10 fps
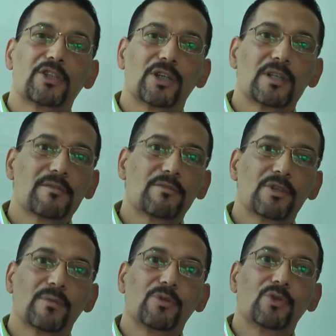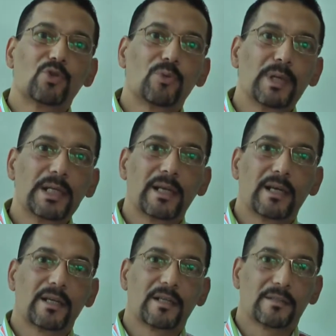a chance for the bone to build
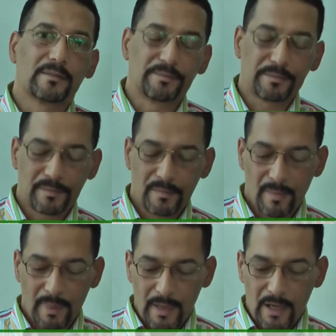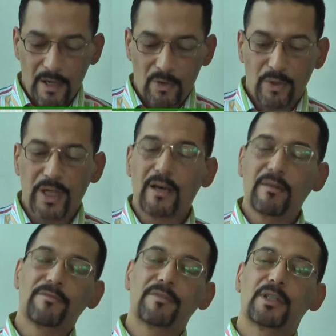again. We
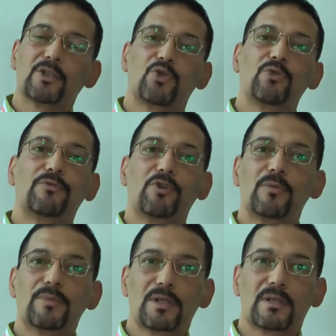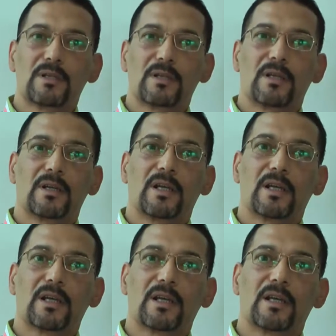have two forms
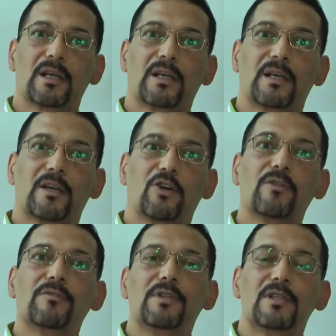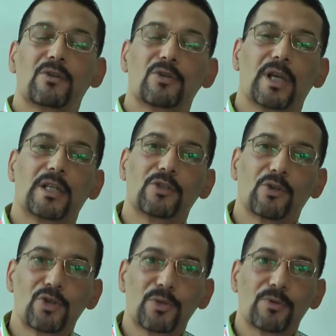of this
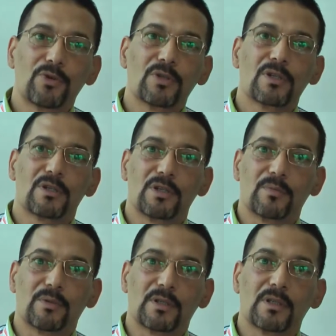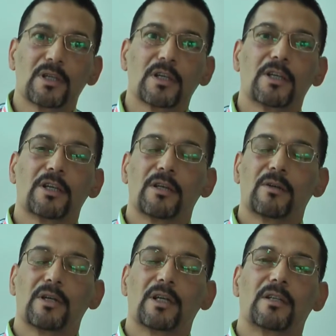anti-osteoporosis treatment.
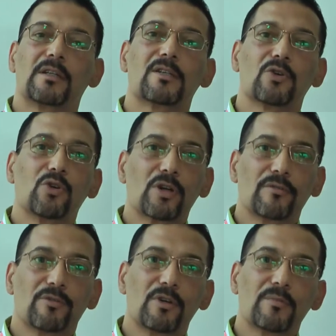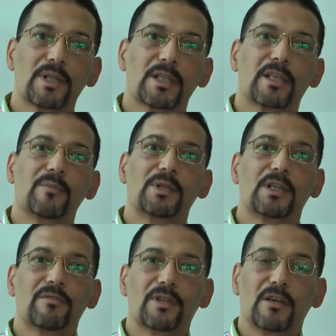There is oral form that can be
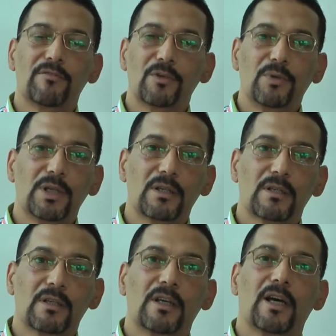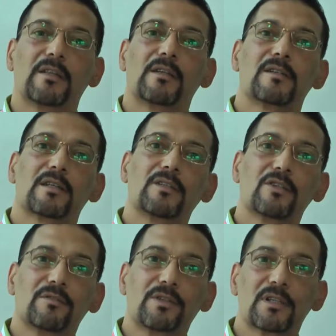given every week, and there is
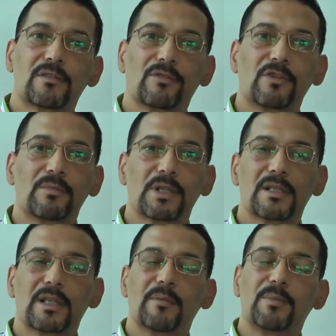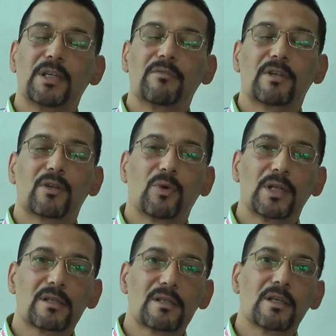intravenous form that can be given
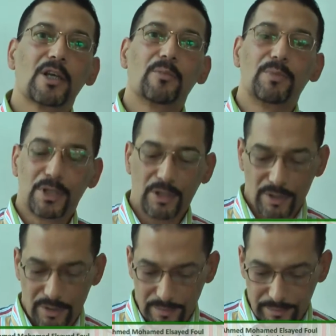once per year.